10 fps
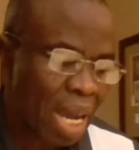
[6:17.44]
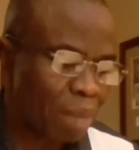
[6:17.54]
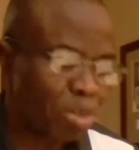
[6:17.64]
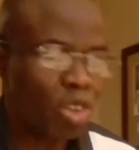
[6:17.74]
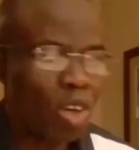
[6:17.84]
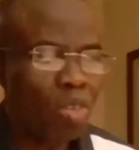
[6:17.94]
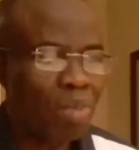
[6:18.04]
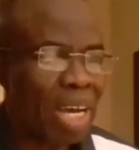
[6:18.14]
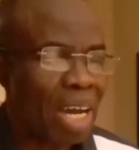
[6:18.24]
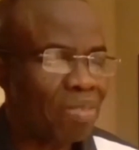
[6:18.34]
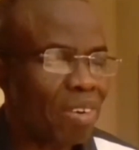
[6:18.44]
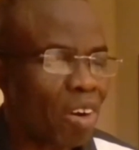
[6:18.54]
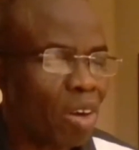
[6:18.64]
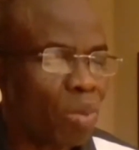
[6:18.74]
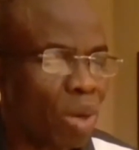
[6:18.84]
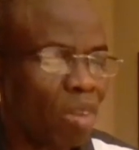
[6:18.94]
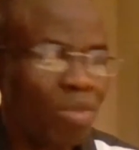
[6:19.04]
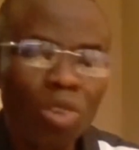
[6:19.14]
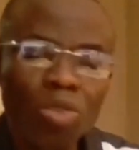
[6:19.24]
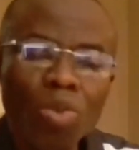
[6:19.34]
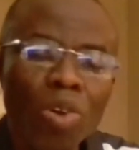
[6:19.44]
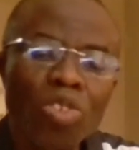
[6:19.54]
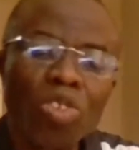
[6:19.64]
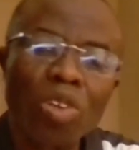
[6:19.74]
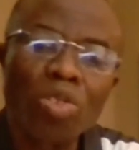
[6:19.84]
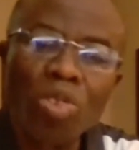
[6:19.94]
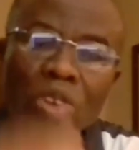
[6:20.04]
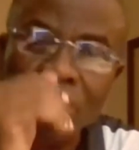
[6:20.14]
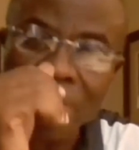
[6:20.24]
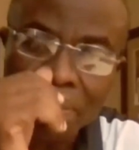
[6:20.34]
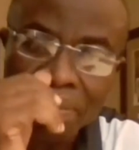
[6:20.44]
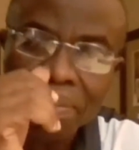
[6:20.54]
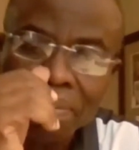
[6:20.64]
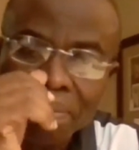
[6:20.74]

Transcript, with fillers: I'm sure you may have heard one of those quotes or two of them.